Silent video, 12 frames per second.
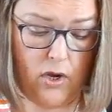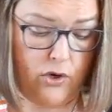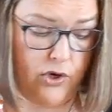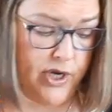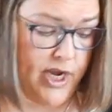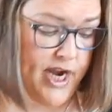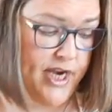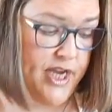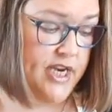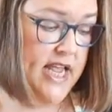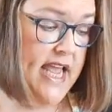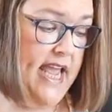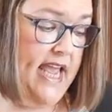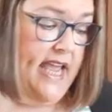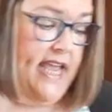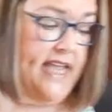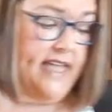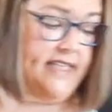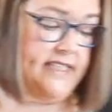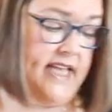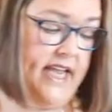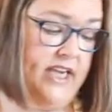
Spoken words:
created it's